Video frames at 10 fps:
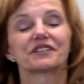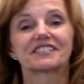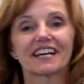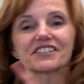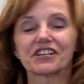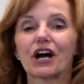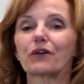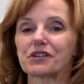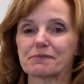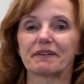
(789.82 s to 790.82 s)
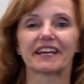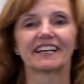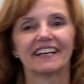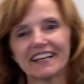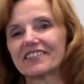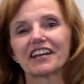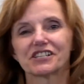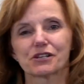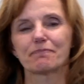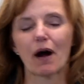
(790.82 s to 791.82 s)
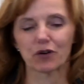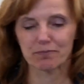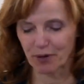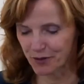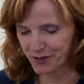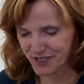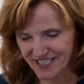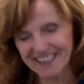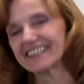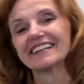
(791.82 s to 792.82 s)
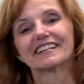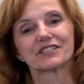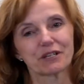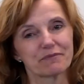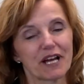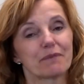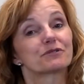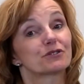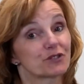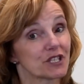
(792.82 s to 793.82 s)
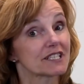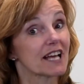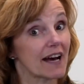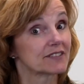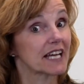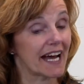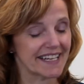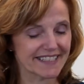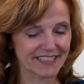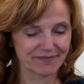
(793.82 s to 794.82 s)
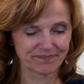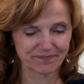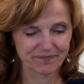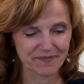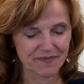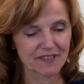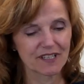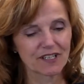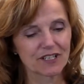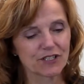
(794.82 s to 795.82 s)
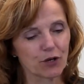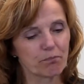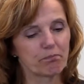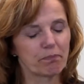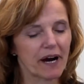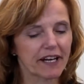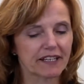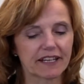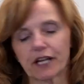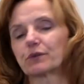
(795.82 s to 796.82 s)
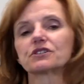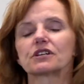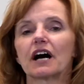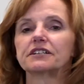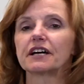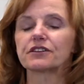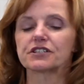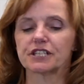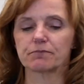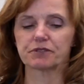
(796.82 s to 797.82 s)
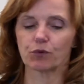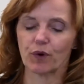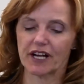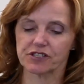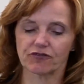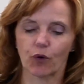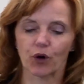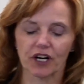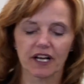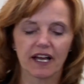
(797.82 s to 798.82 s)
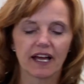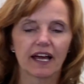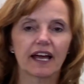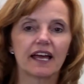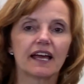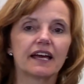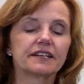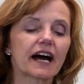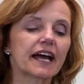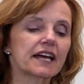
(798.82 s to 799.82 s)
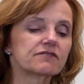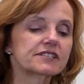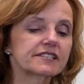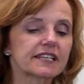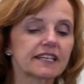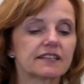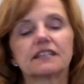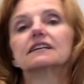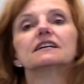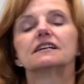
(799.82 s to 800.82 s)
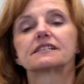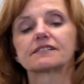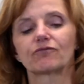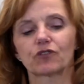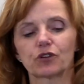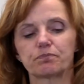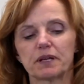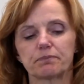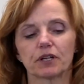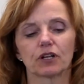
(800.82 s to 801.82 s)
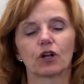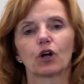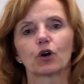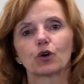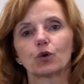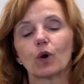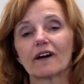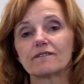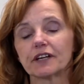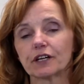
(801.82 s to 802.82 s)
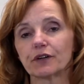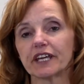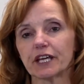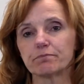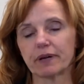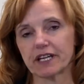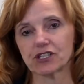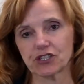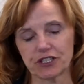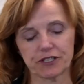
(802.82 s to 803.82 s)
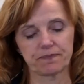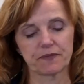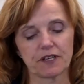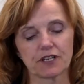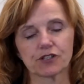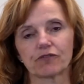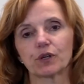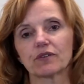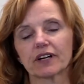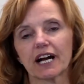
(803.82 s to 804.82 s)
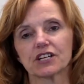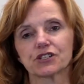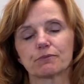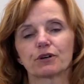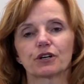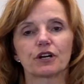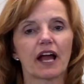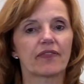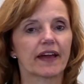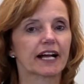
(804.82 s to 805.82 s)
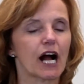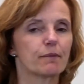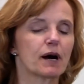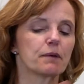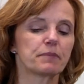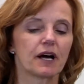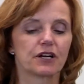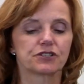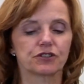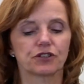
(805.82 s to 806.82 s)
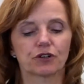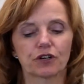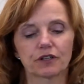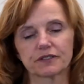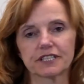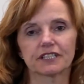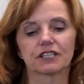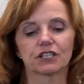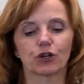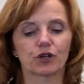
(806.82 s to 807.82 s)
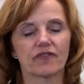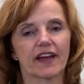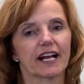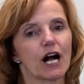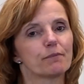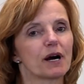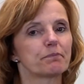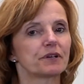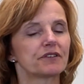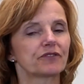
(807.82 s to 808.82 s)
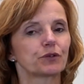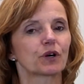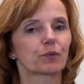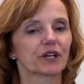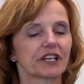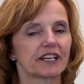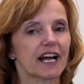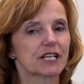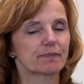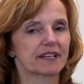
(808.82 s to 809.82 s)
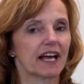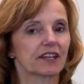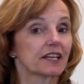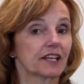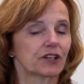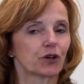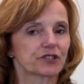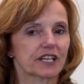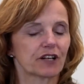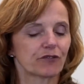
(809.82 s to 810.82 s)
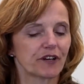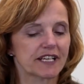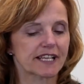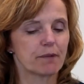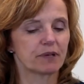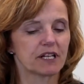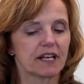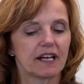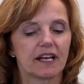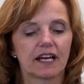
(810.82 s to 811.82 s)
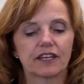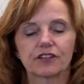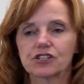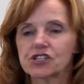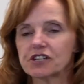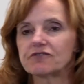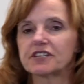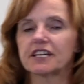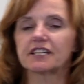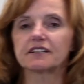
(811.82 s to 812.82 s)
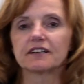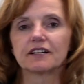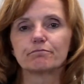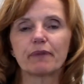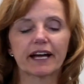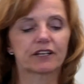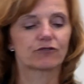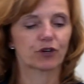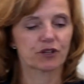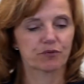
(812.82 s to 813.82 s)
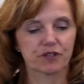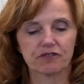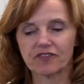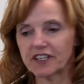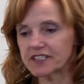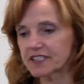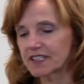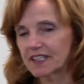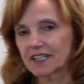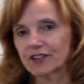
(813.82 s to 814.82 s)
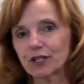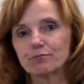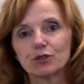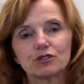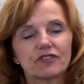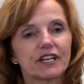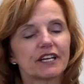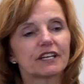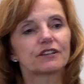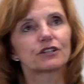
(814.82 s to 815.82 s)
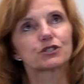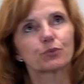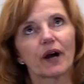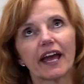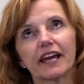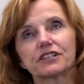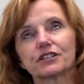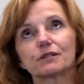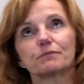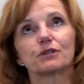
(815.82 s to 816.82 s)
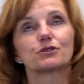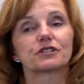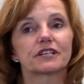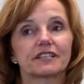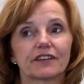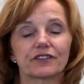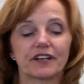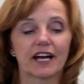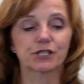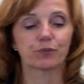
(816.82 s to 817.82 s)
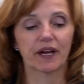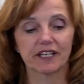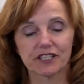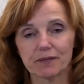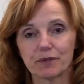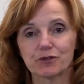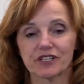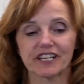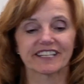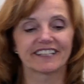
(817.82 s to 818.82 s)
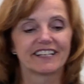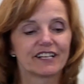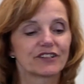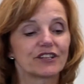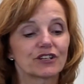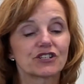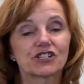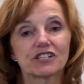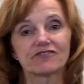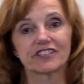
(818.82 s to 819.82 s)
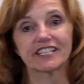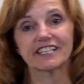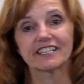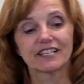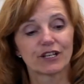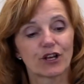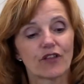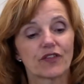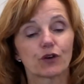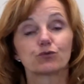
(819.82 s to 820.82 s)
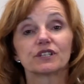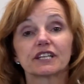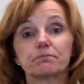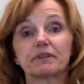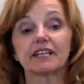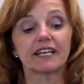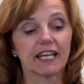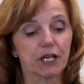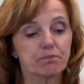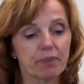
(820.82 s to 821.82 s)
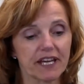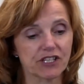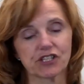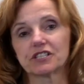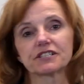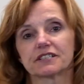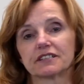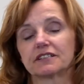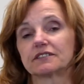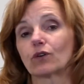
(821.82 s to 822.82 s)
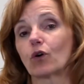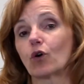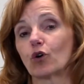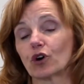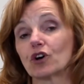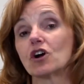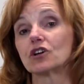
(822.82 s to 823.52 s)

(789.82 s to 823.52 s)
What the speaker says: it doesn't always mean that it's a power pose. Sometimes you just have to ask. So body language, another tip to watch for, and I have seen this for people who are very impatient. So if you have a customer and they come up to your till, or if they come up, and if you are working in hospitality in a hotel, for an example, and they're shifting back and forth with their feet. They're moving, they're swaying to the music, yet they're not swaying to the music. They're shifting. They're really being impatient or